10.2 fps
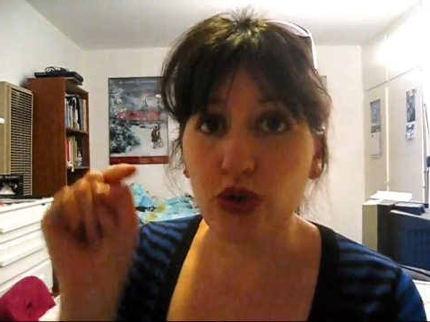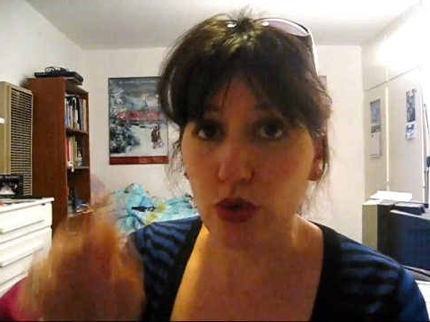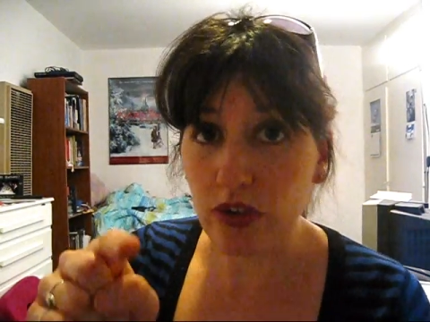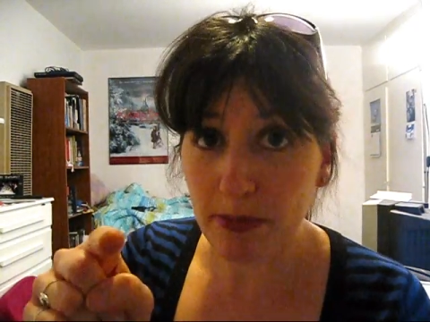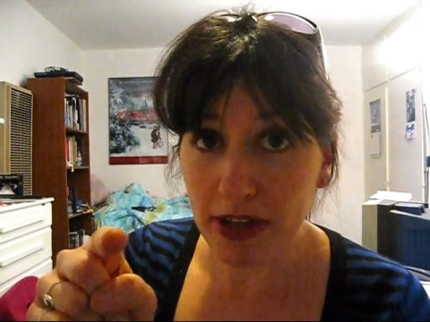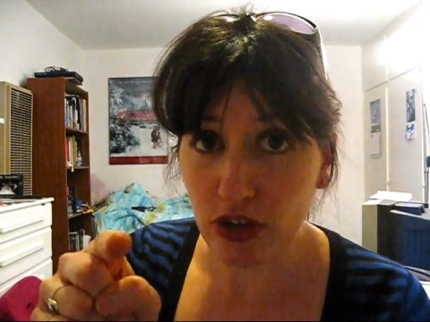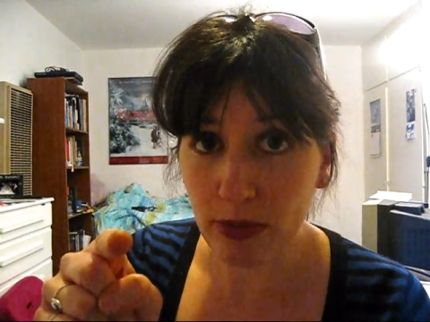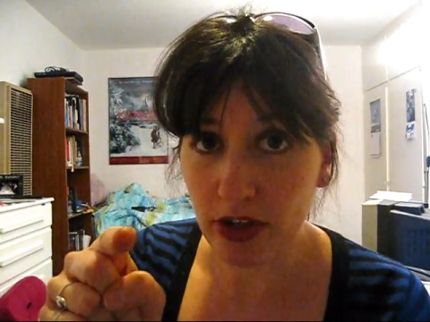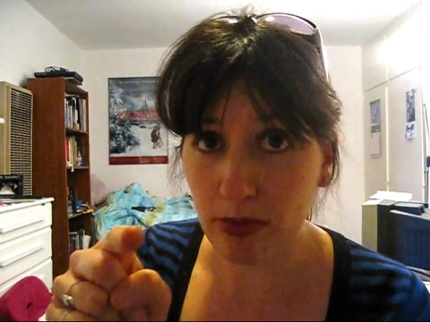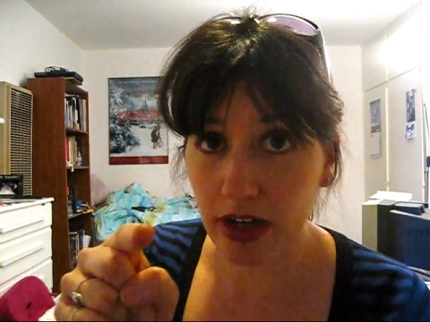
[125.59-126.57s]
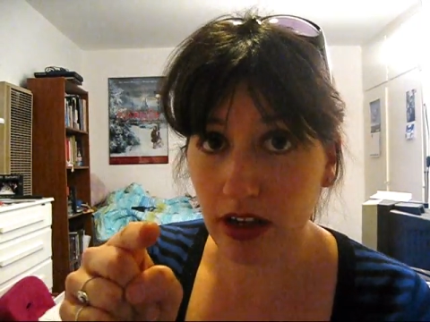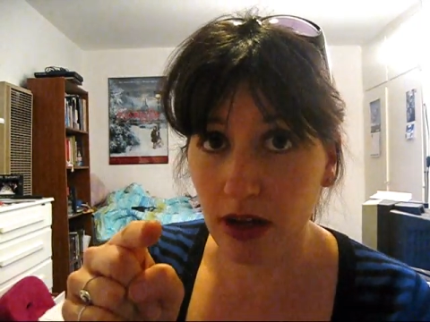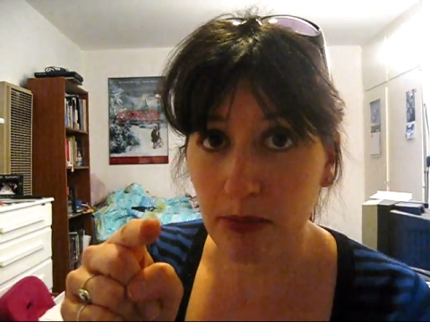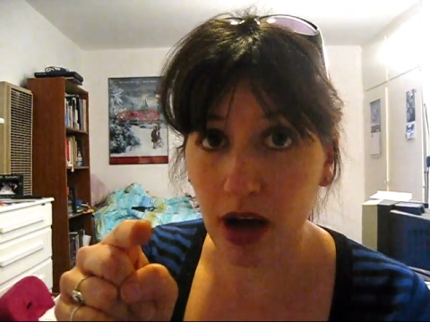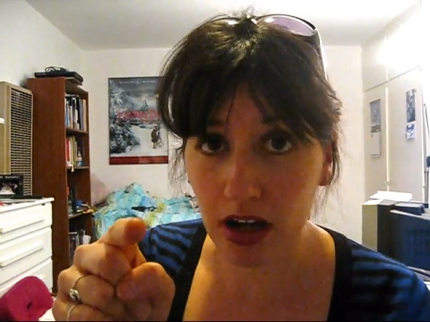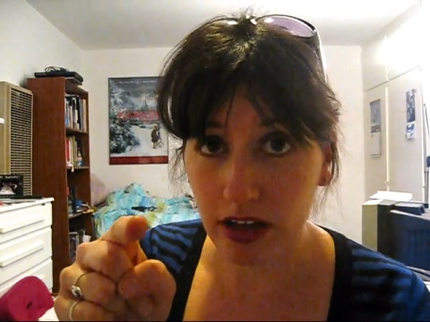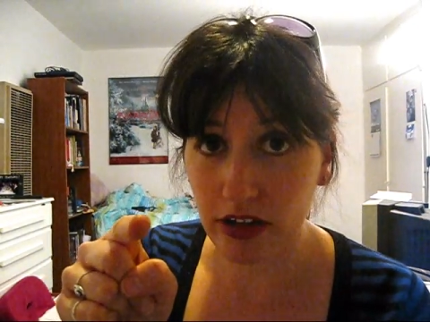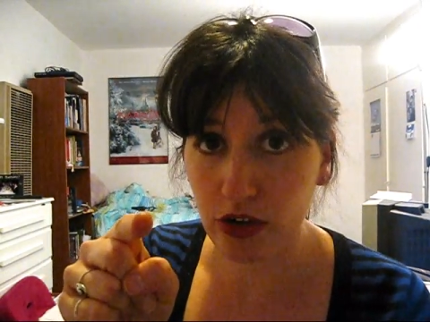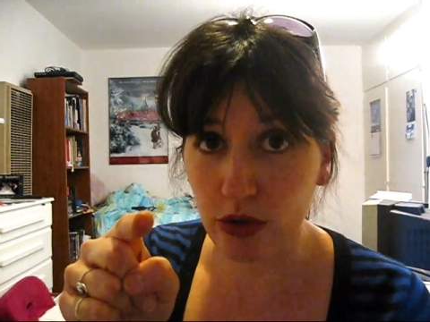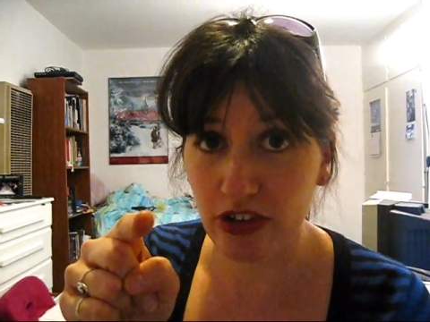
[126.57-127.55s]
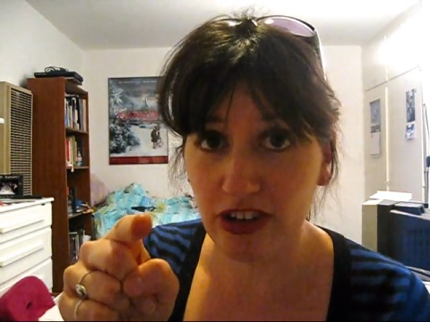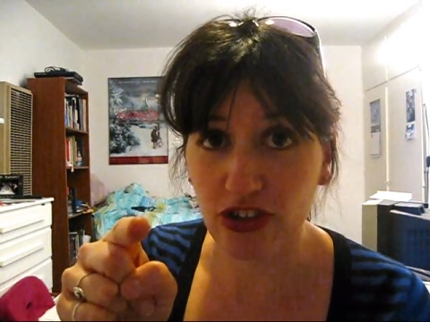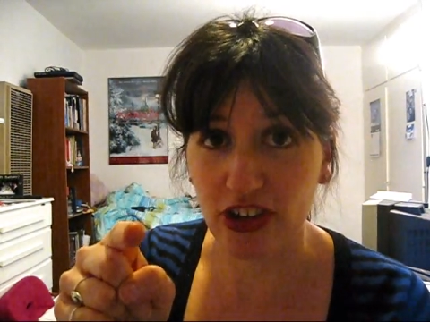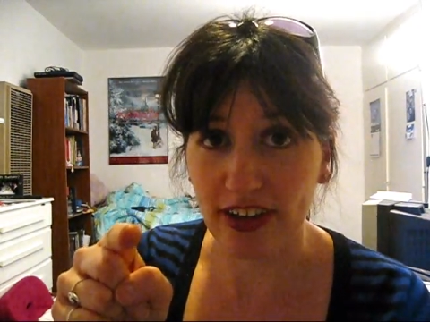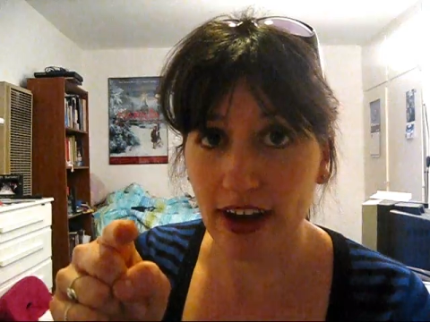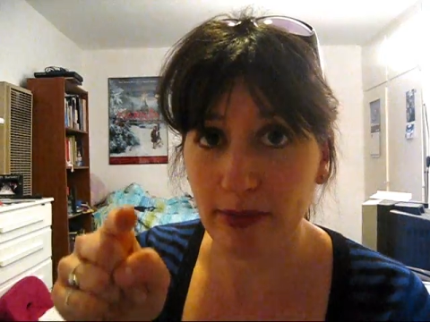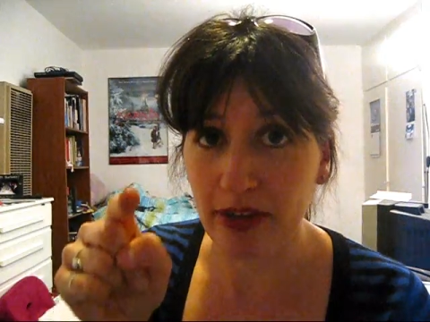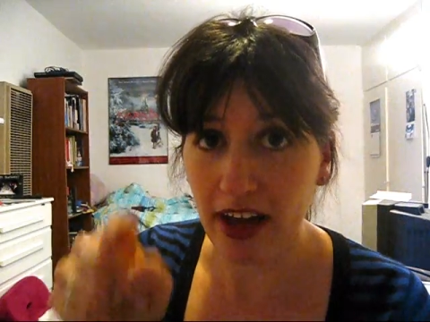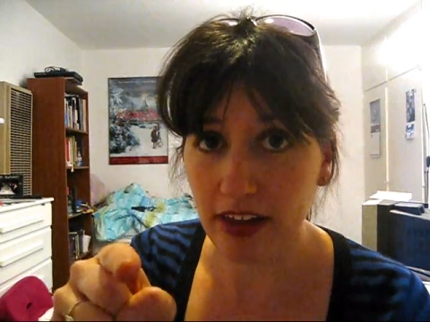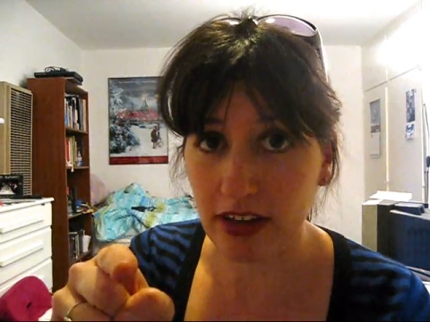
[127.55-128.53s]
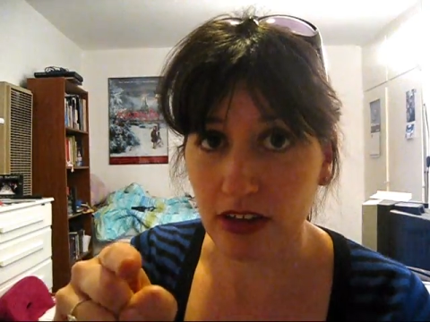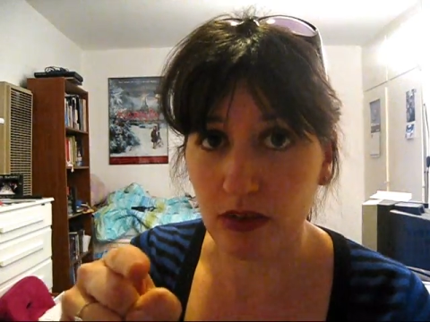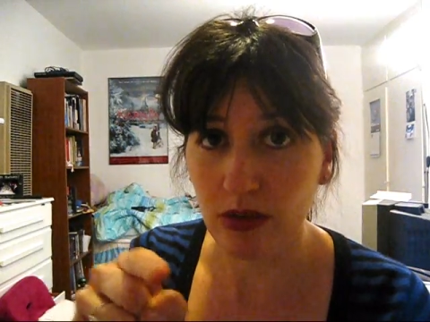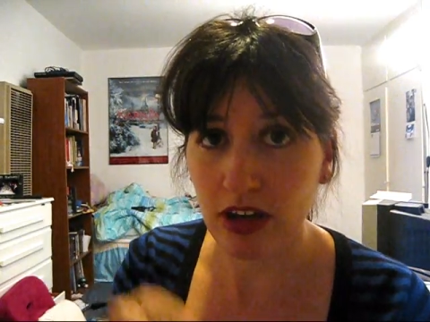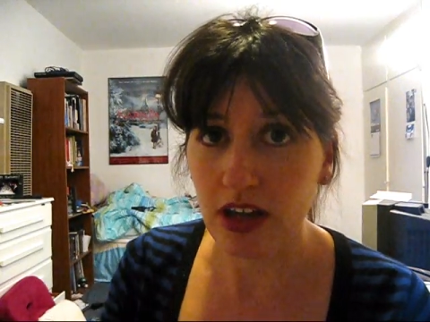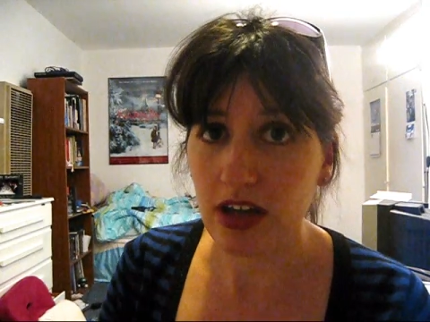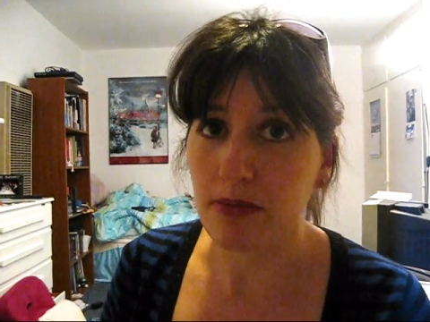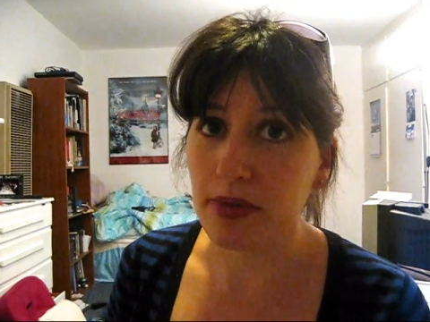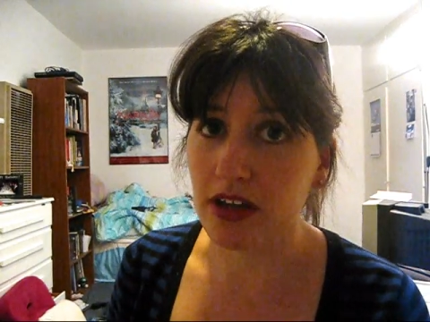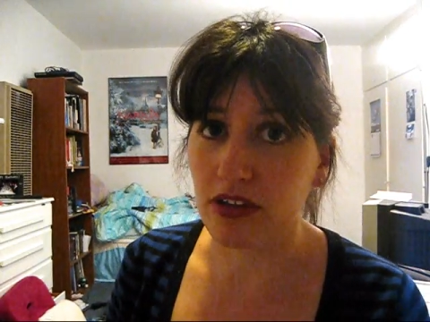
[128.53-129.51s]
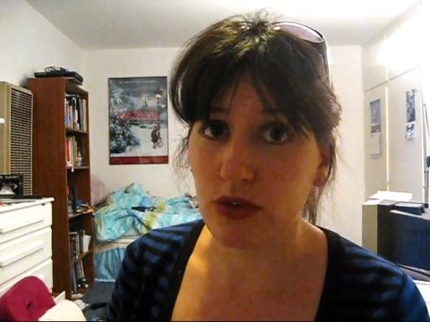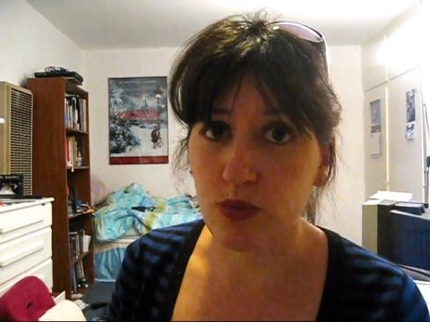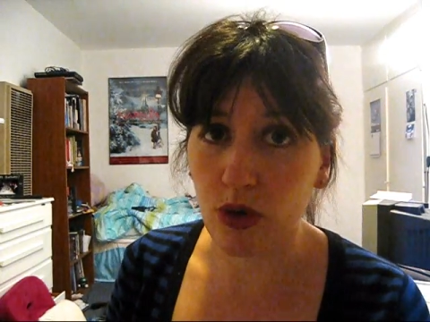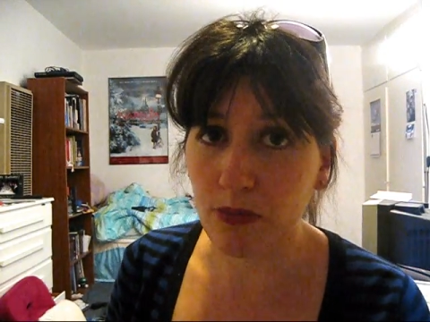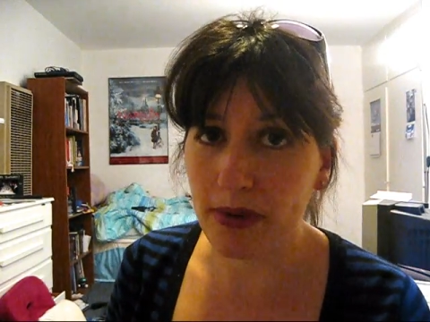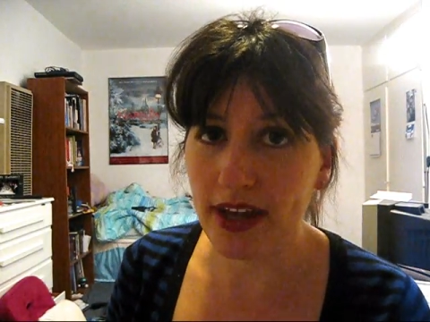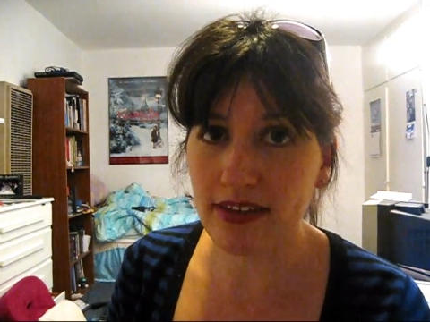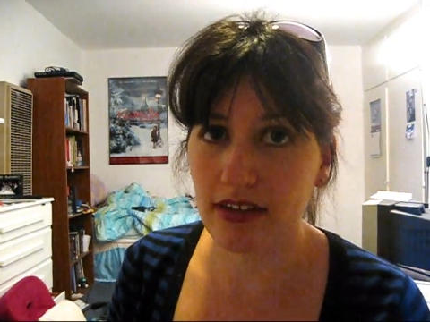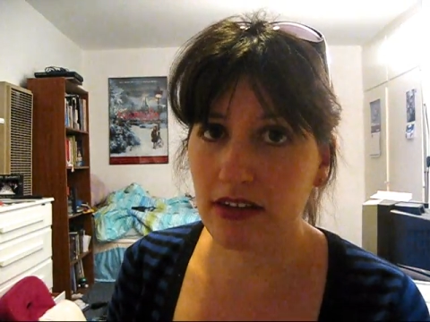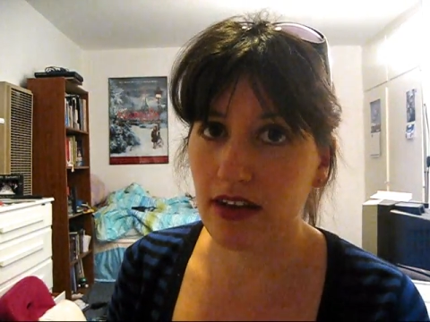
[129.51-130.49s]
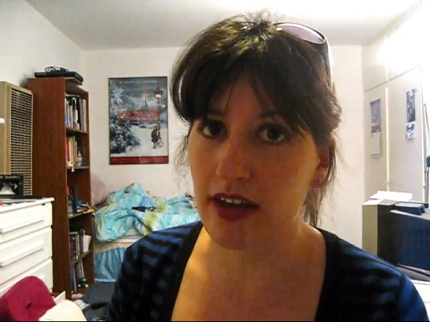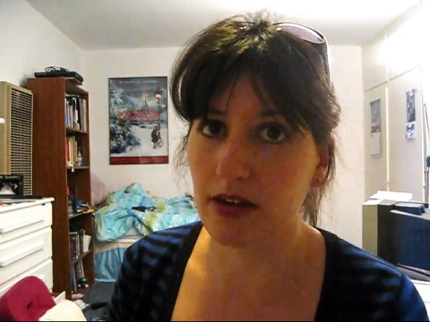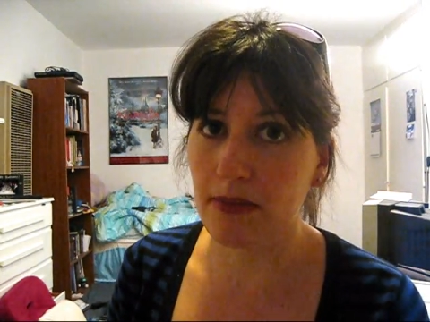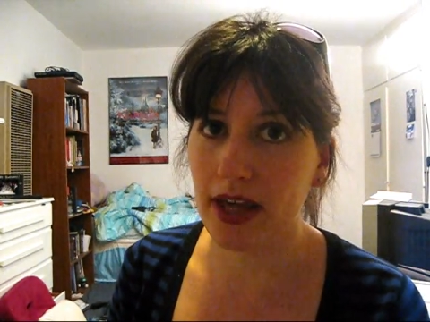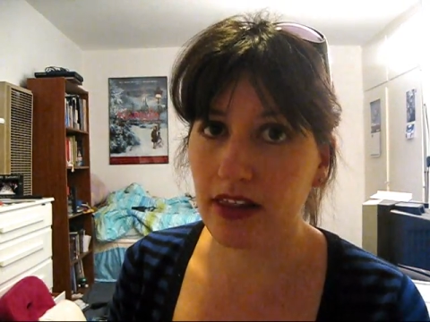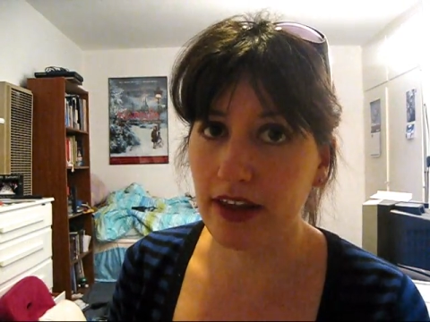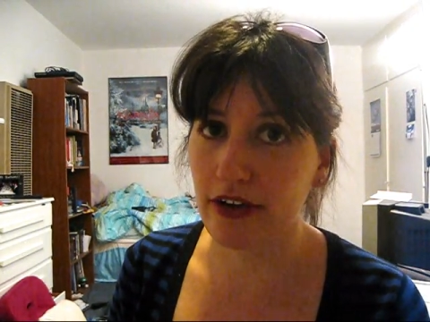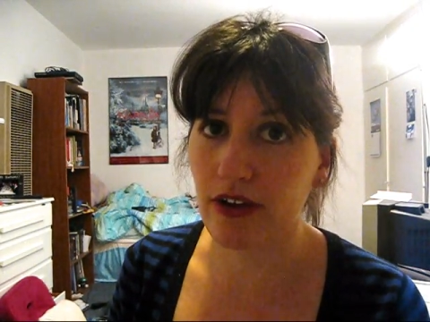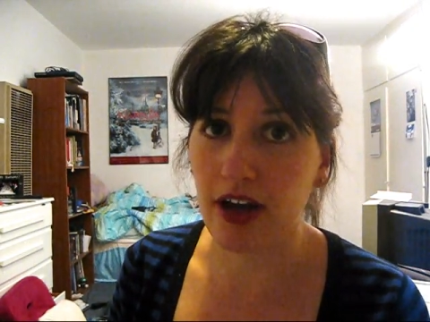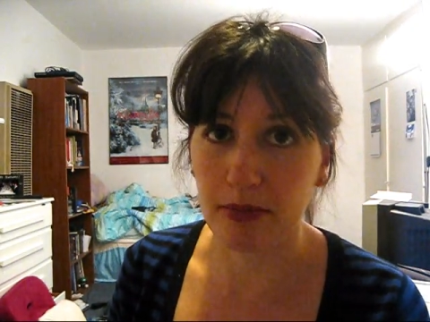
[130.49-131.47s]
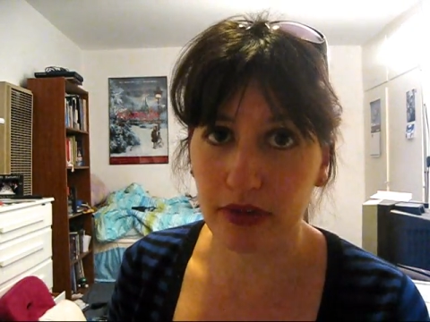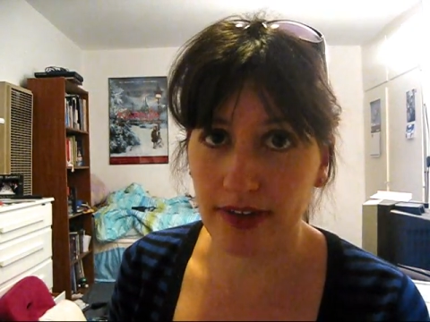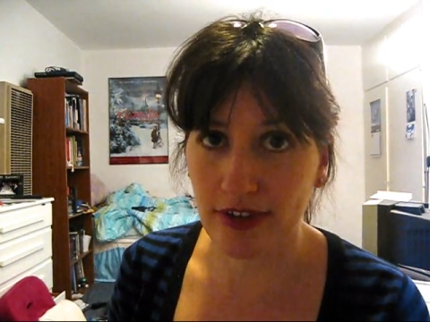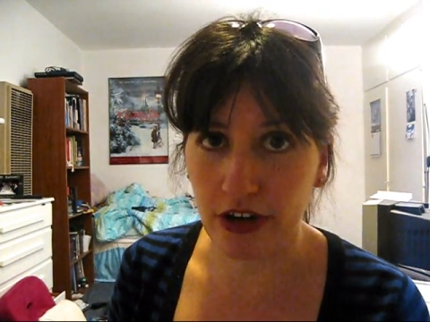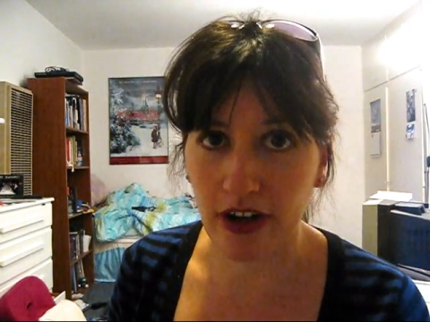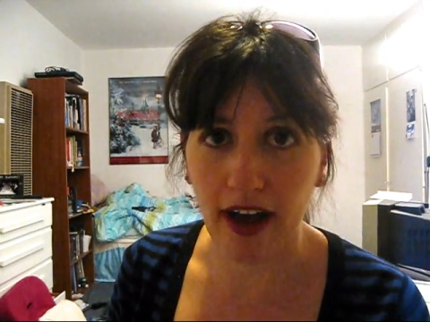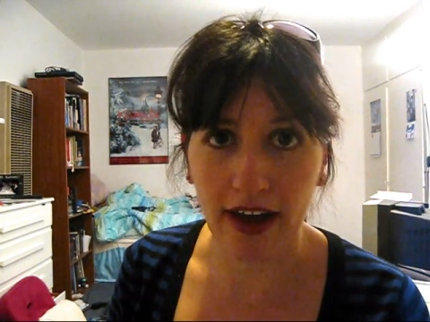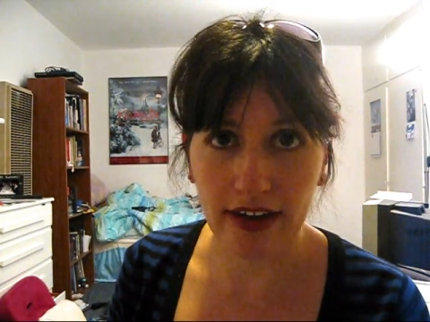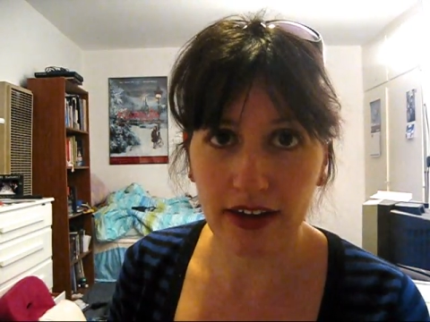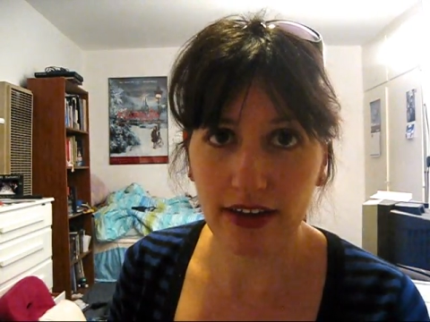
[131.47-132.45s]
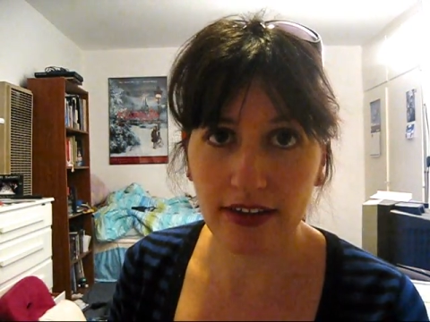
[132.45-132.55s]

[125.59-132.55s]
Don't spend so much money on manga and doujinshi, I'm telling you, because you won't be as into anime later on, believe it or not.